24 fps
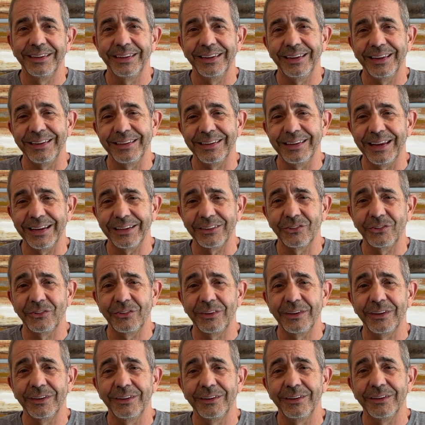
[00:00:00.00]
And
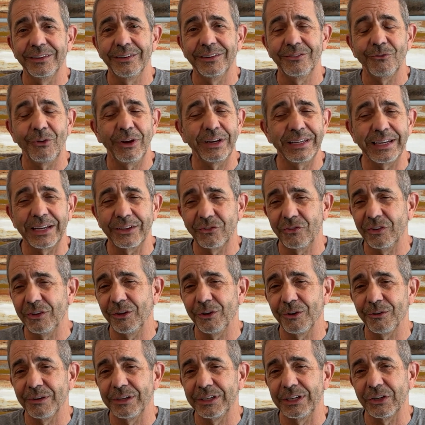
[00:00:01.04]
right next to
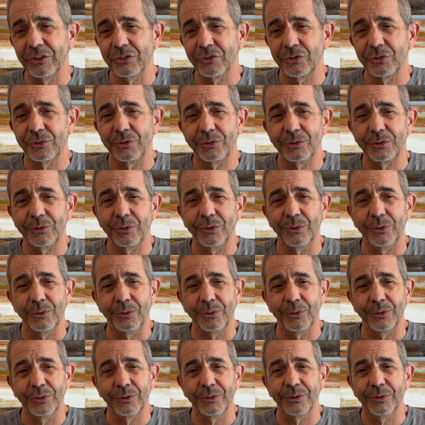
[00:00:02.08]
your initial
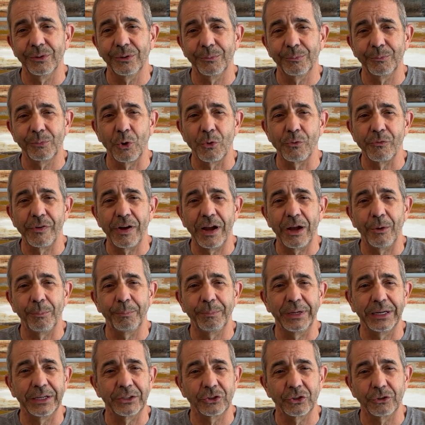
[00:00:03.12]
or profile
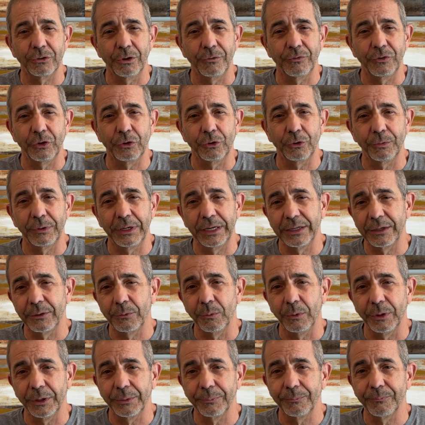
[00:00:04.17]
picture if you created
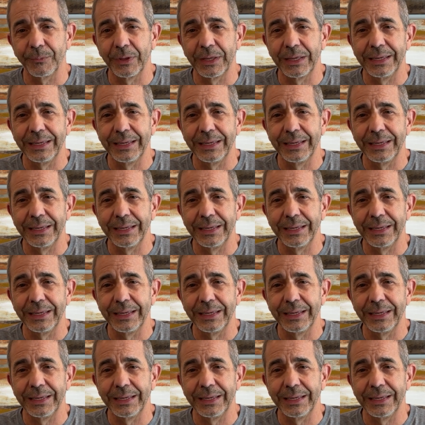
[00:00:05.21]
one.